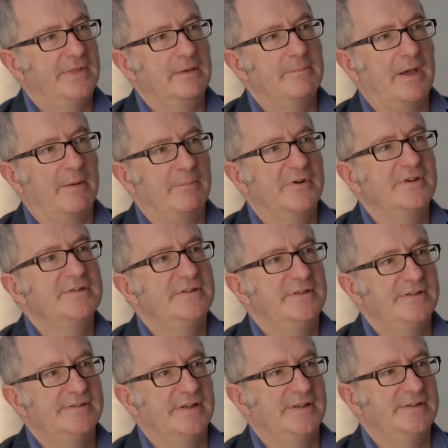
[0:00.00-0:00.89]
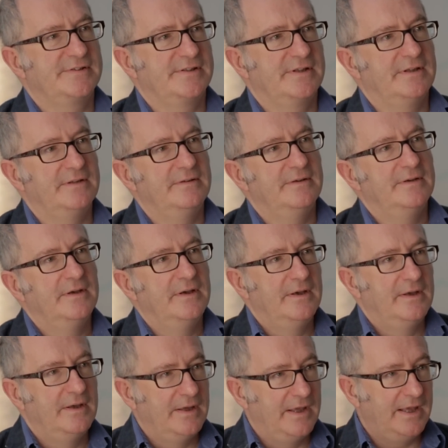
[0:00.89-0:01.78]
thing about Britain is
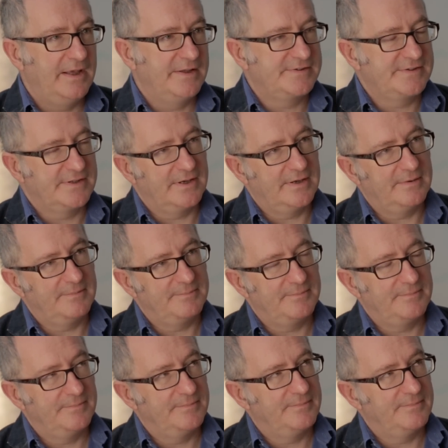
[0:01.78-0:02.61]
it's a